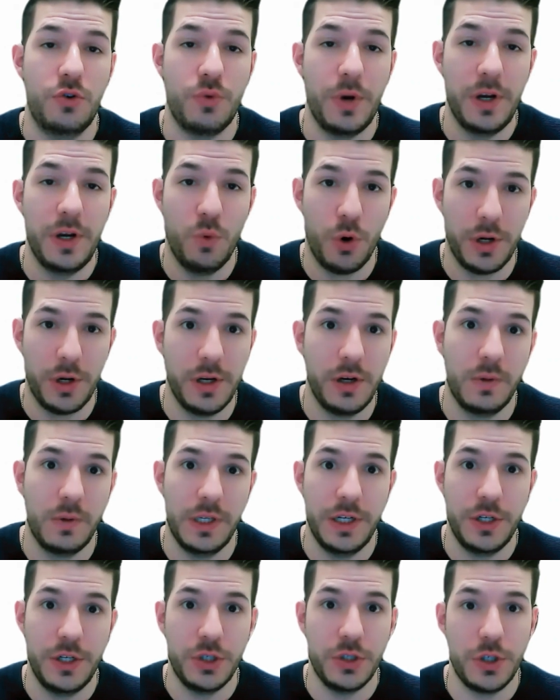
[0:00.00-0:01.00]
great working
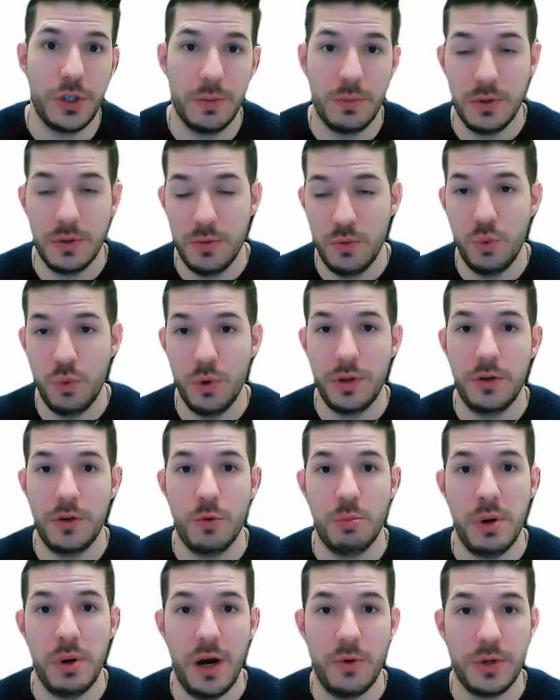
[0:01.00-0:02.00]
relationships with
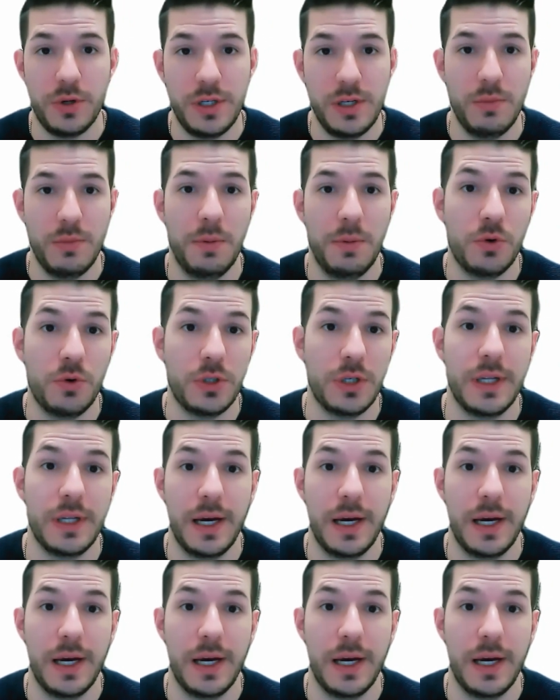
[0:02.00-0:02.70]
your power team members.